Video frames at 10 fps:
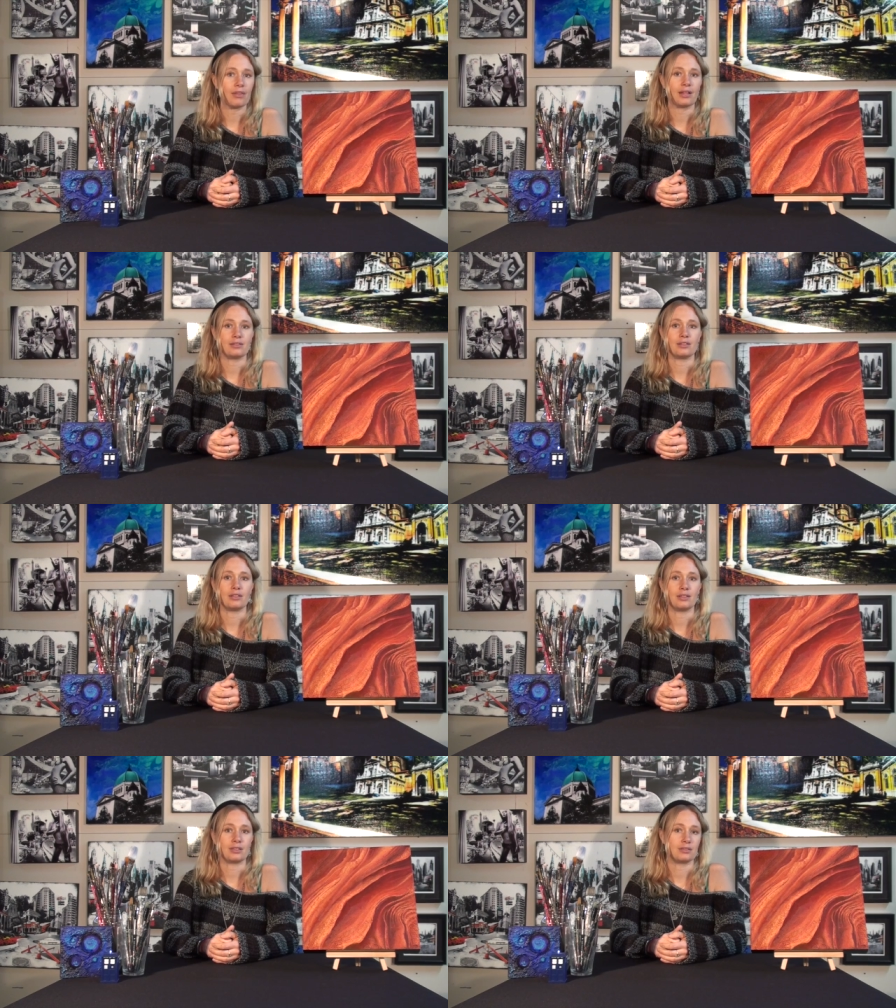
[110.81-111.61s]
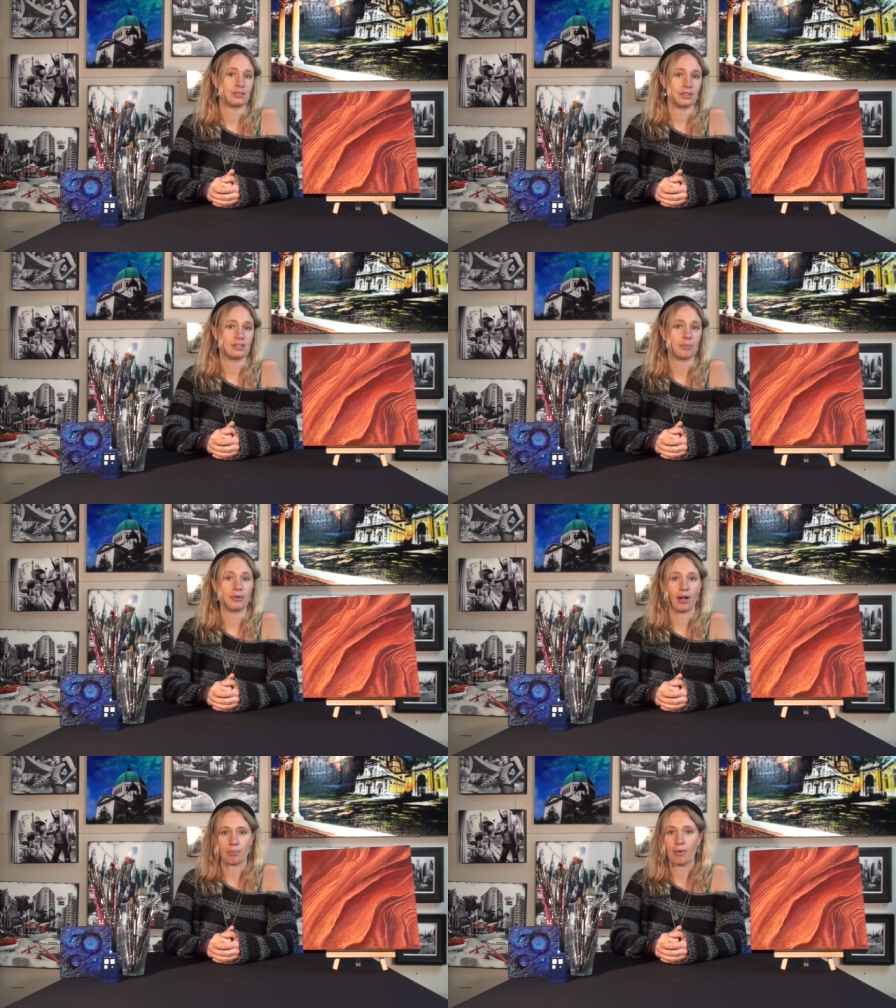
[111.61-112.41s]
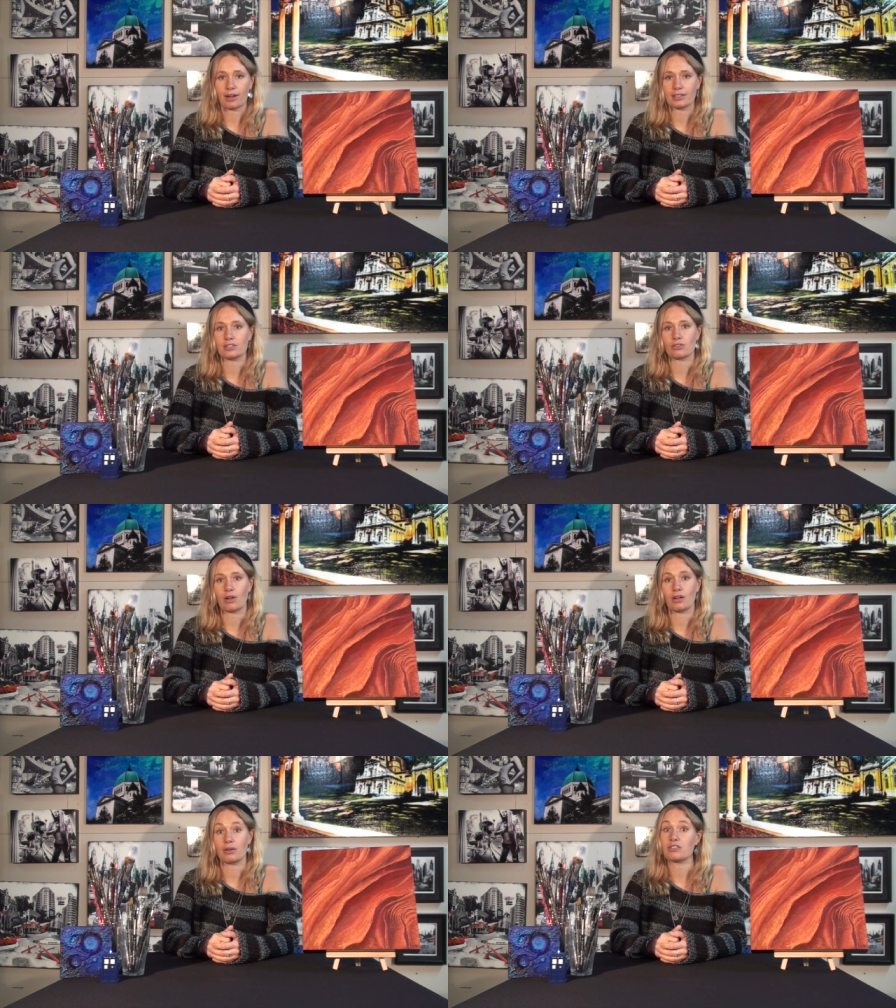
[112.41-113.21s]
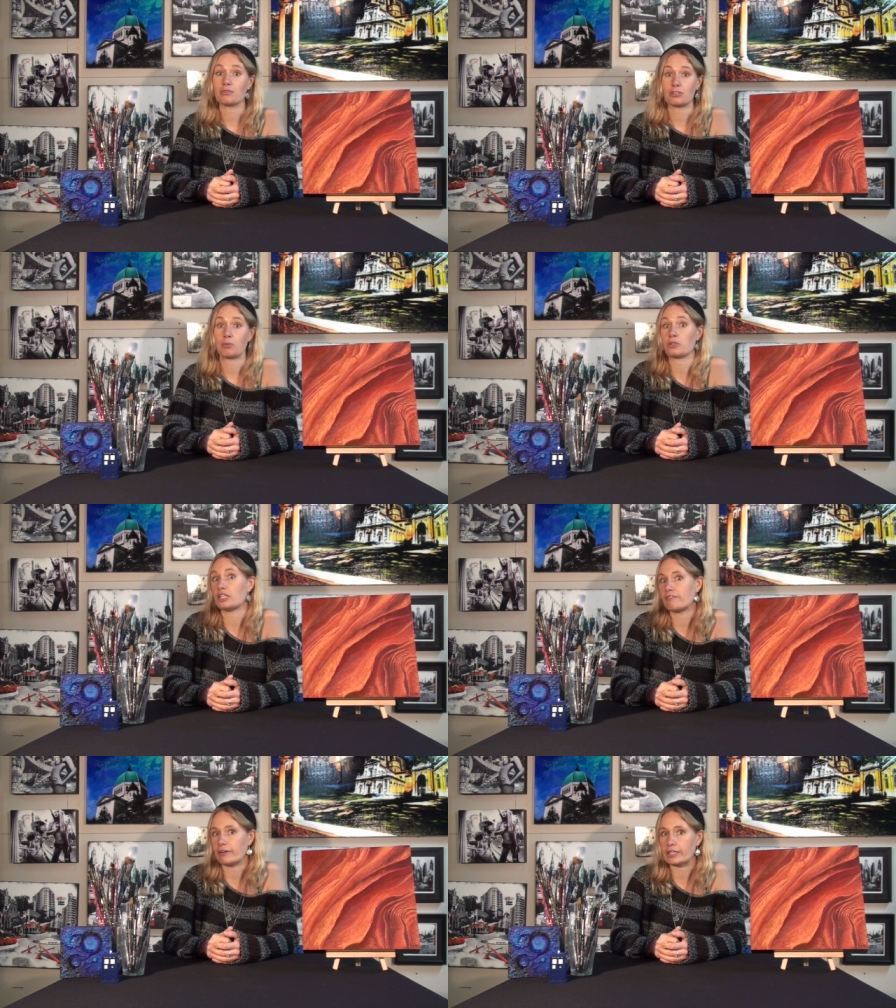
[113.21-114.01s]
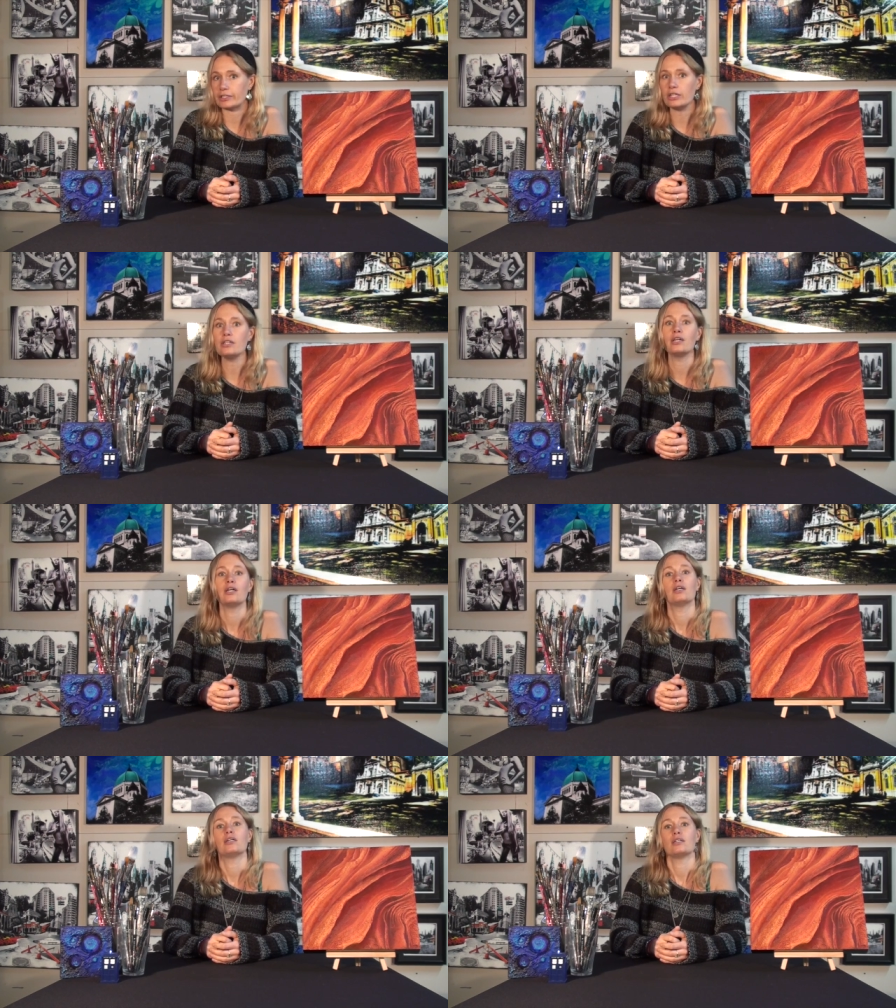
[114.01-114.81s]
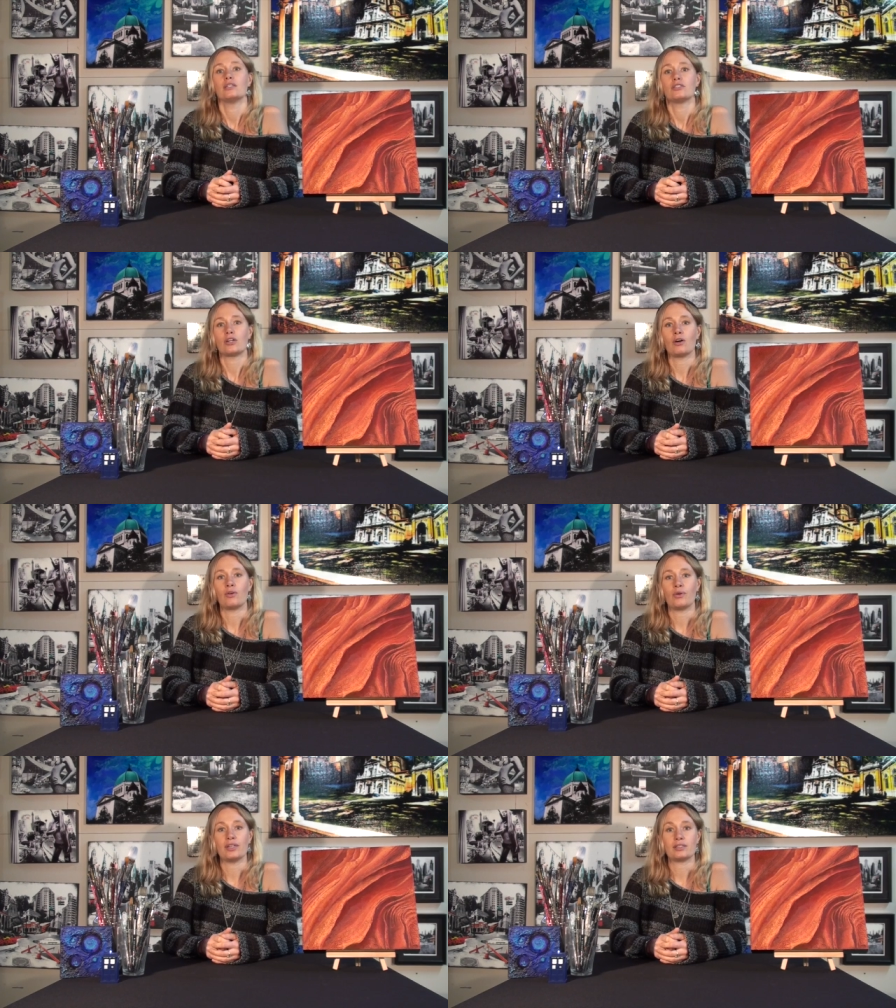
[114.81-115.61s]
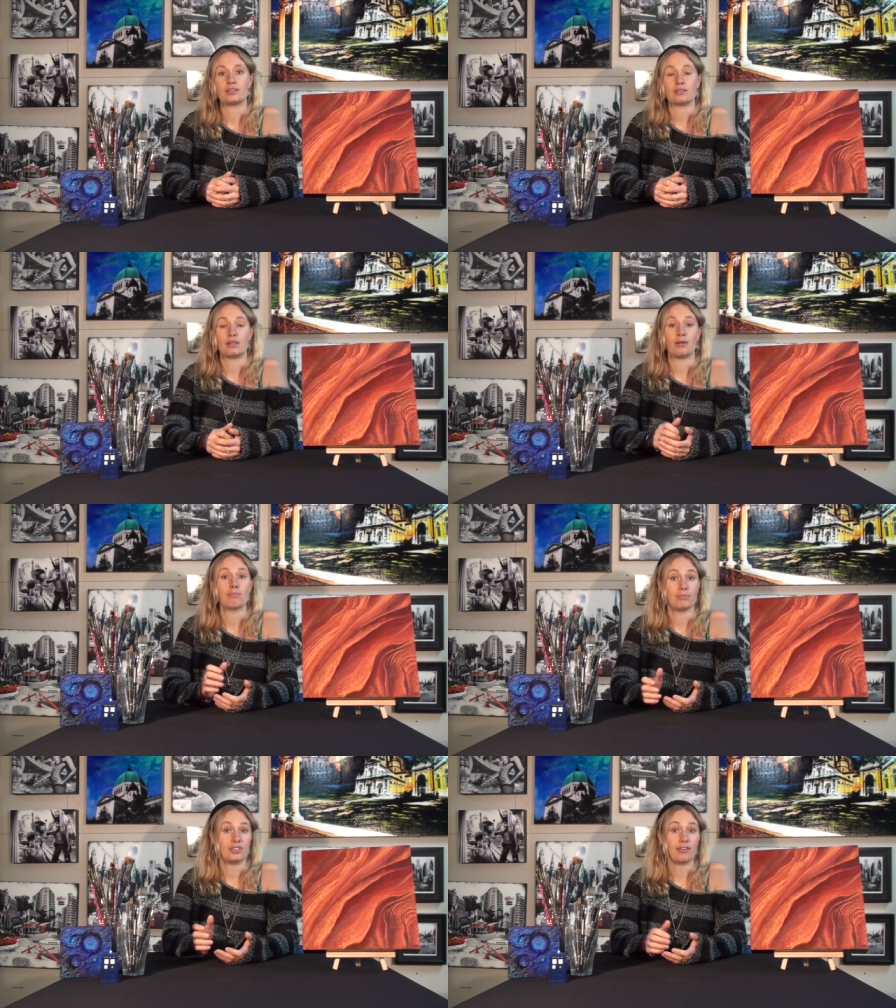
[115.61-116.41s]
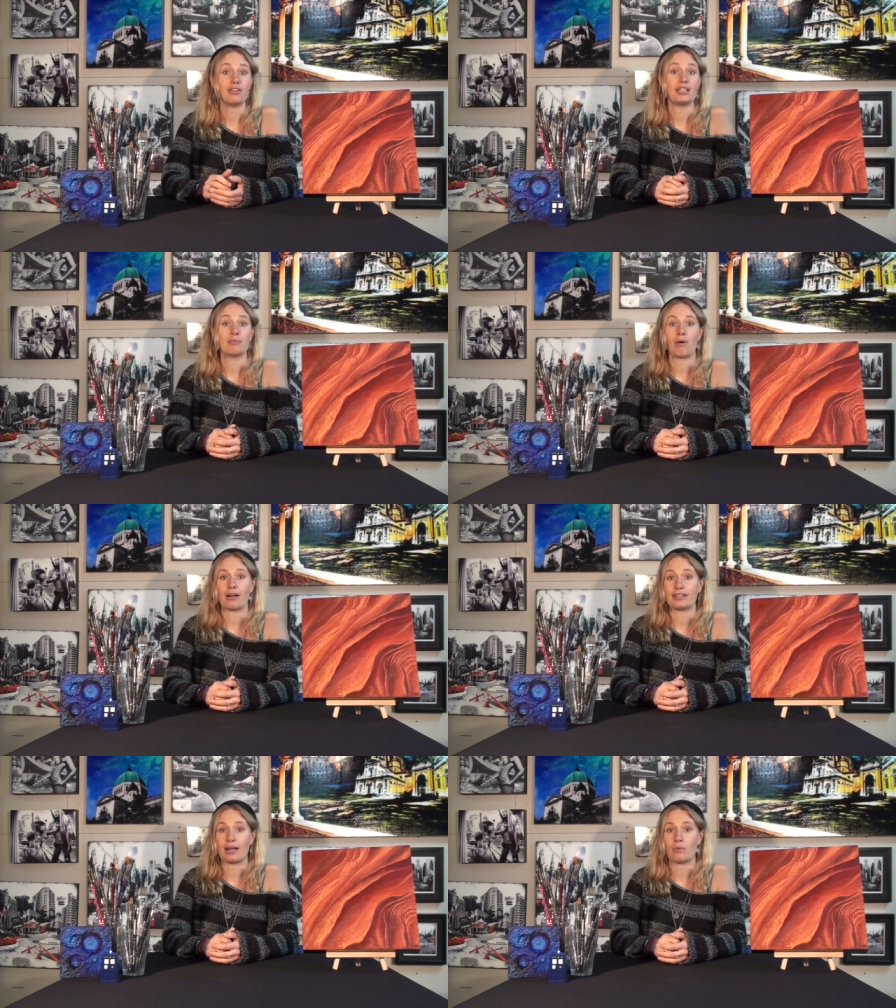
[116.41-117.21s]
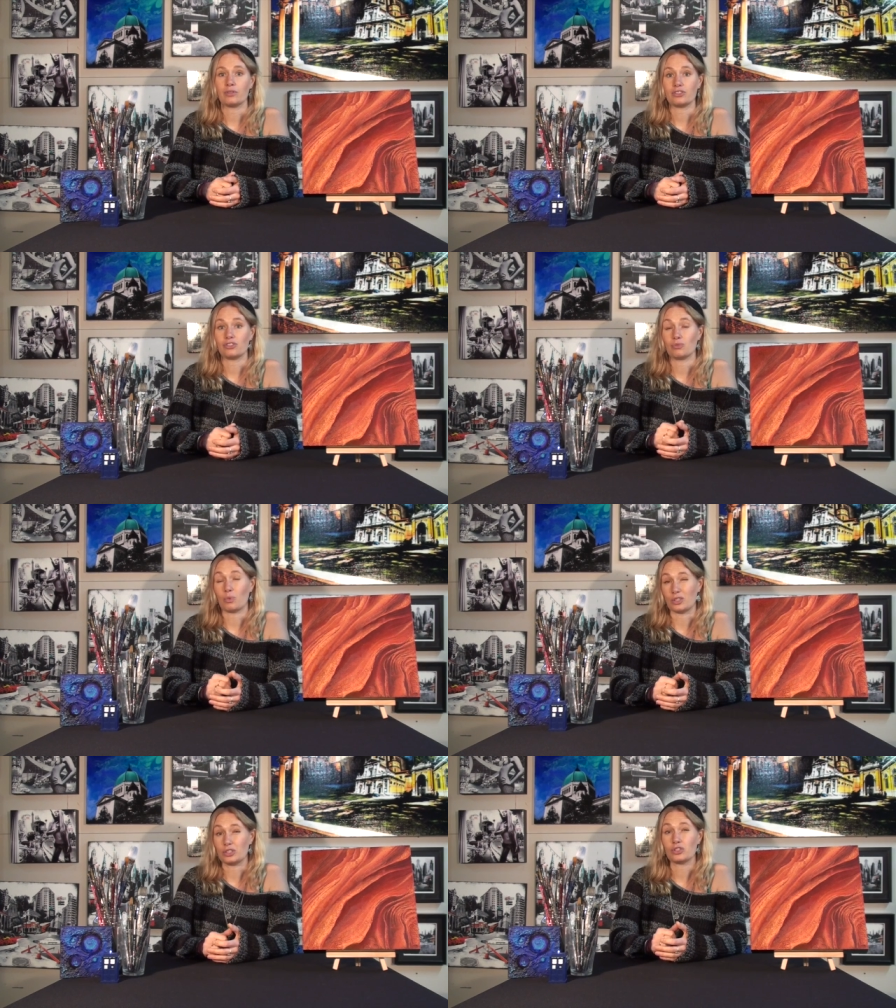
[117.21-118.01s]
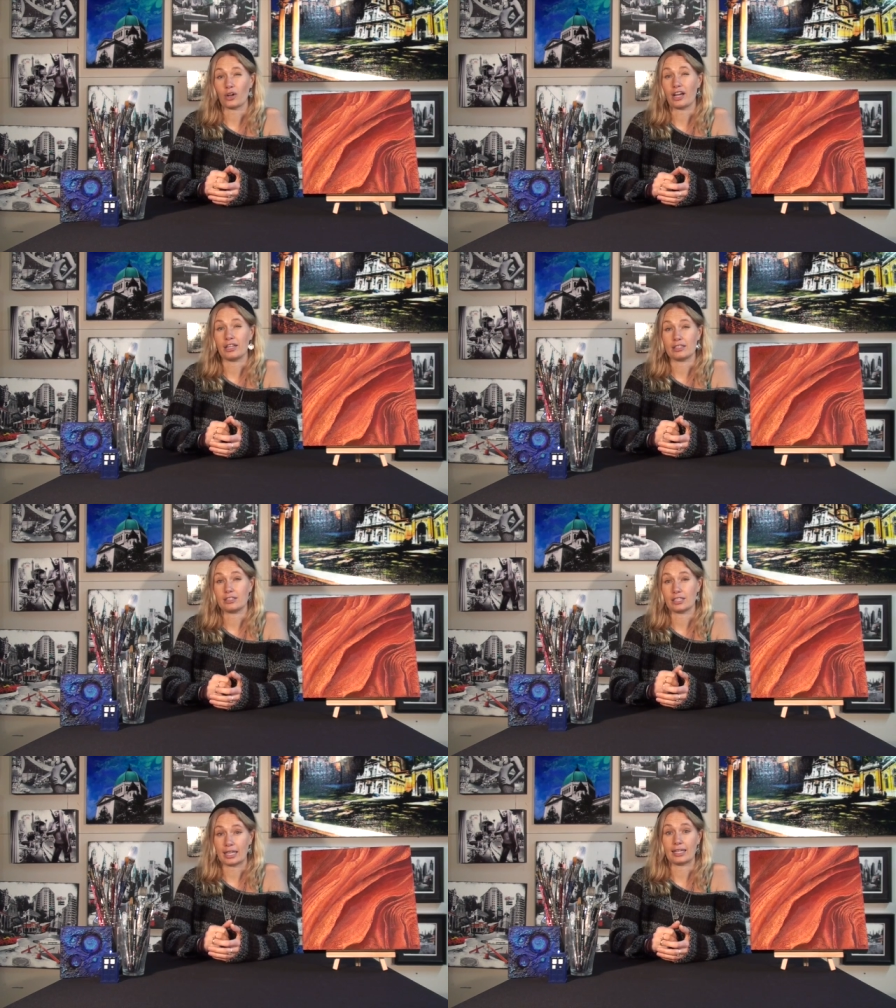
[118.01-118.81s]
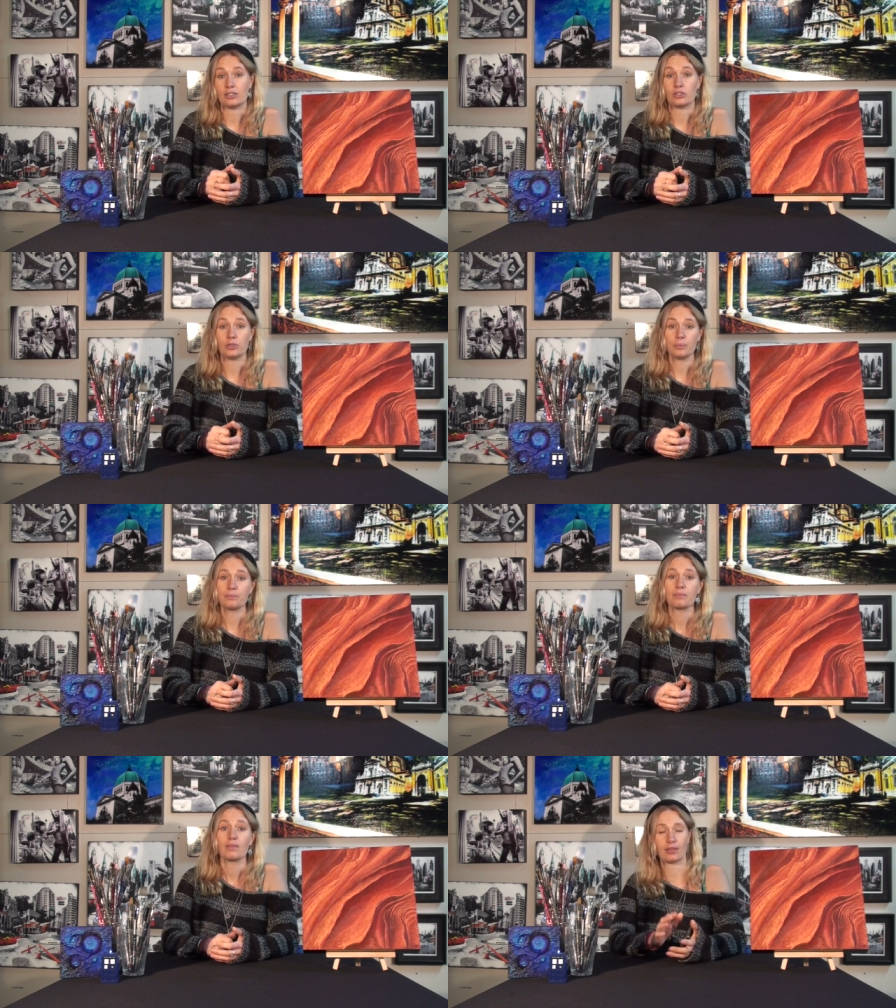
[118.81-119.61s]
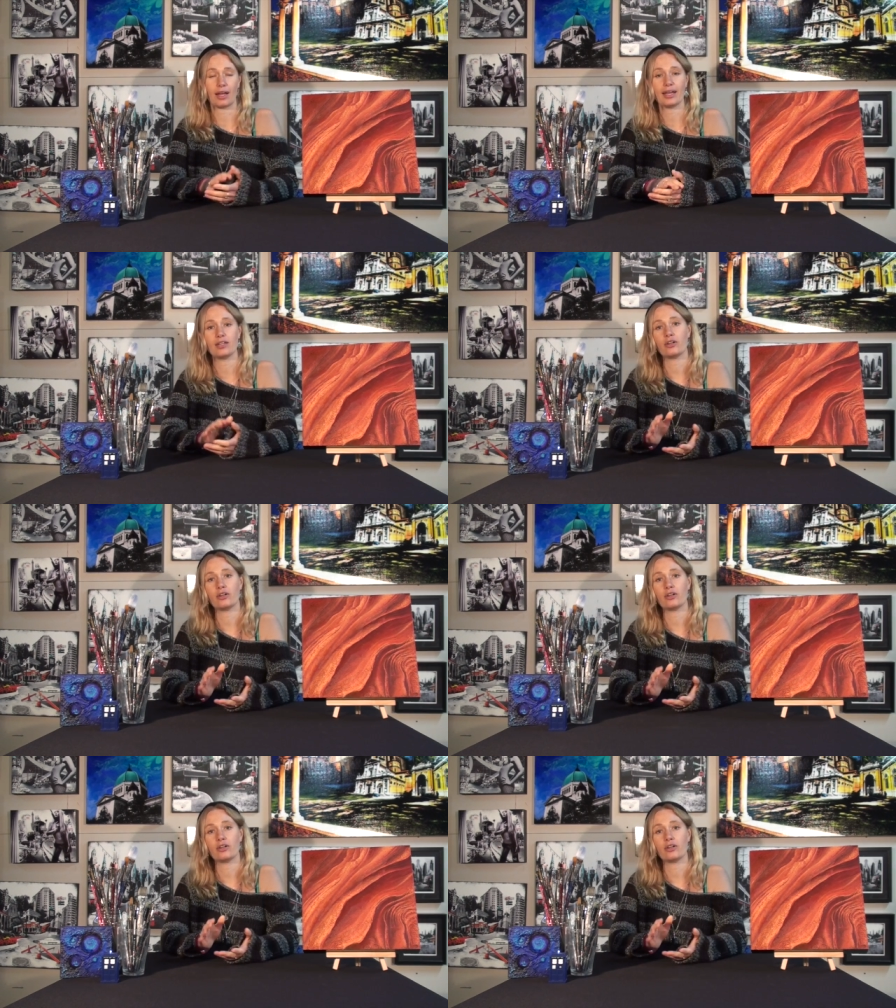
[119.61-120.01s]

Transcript: that the contemporary art market in Toronto is supposedly very good. So it's um, definitely a market I would want to try to get into. I had